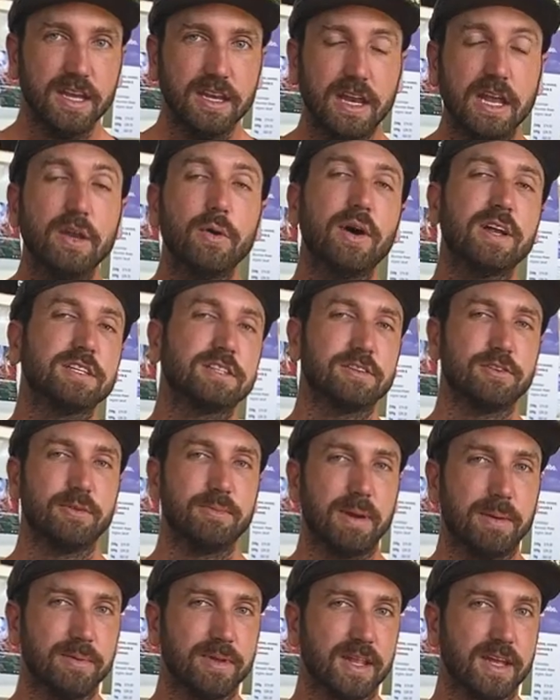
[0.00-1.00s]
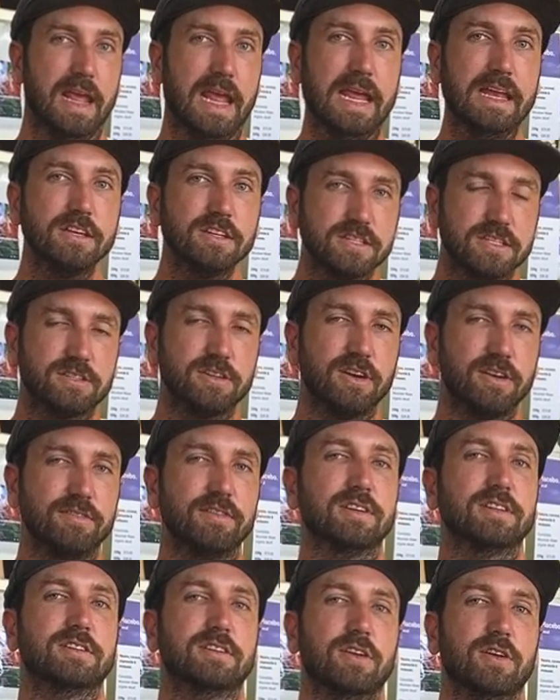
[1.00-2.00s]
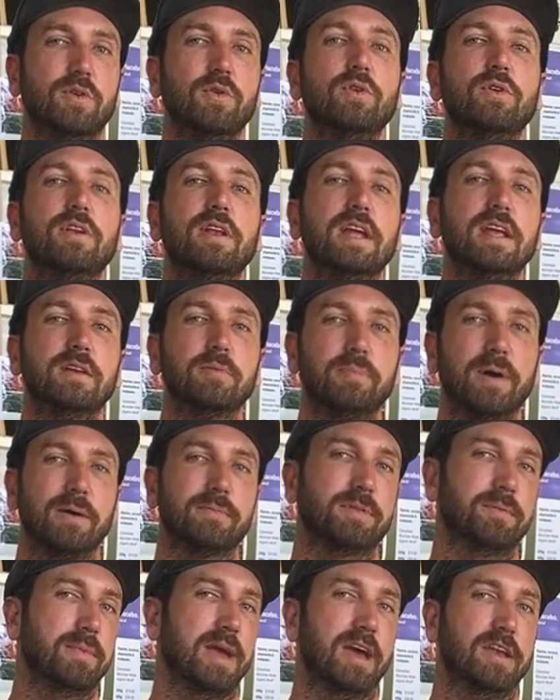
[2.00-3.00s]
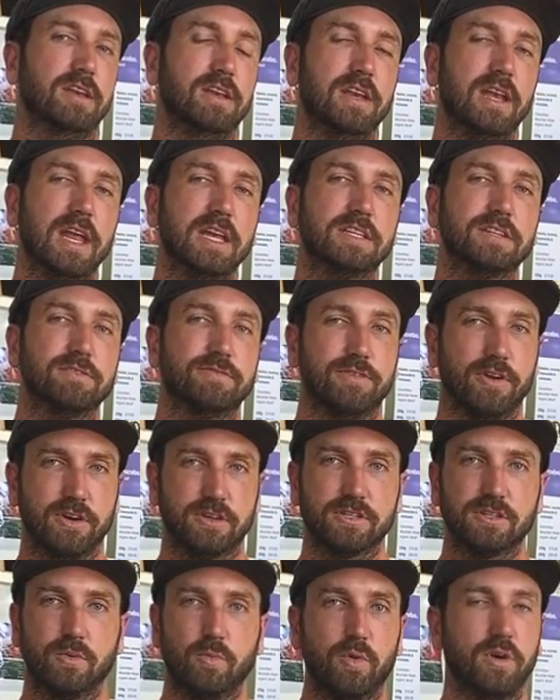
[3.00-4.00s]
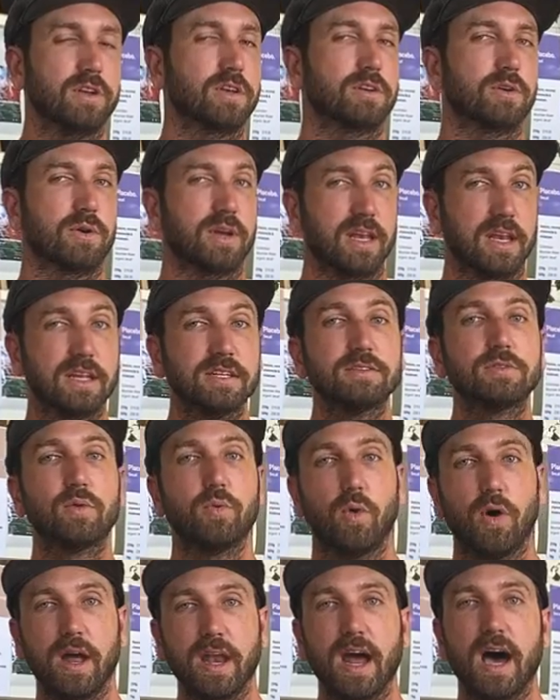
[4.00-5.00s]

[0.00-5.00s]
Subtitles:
You need to actually remember that in service, you need to pump them out. You need to focus on what you're doing. It is quite